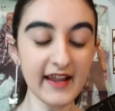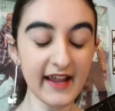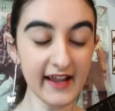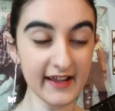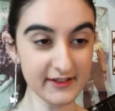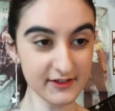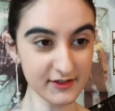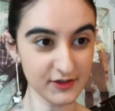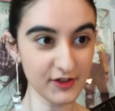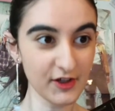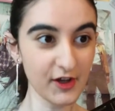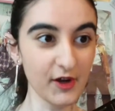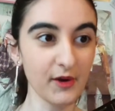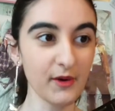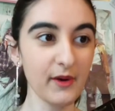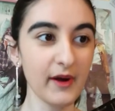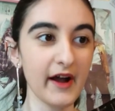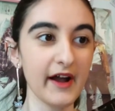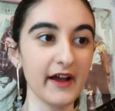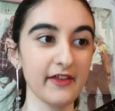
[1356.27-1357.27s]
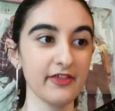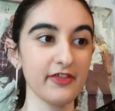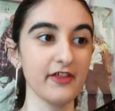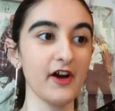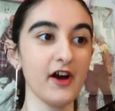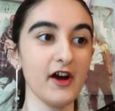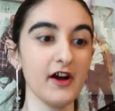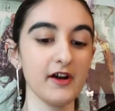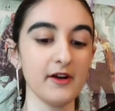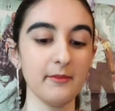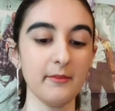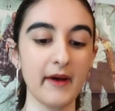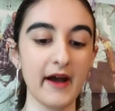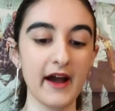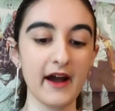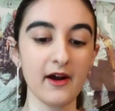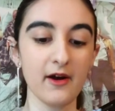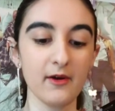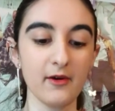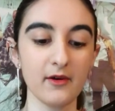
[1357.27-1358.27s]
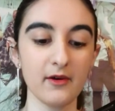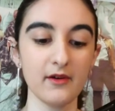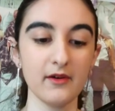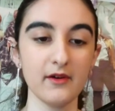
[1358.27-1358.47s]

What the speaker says: And so I thought about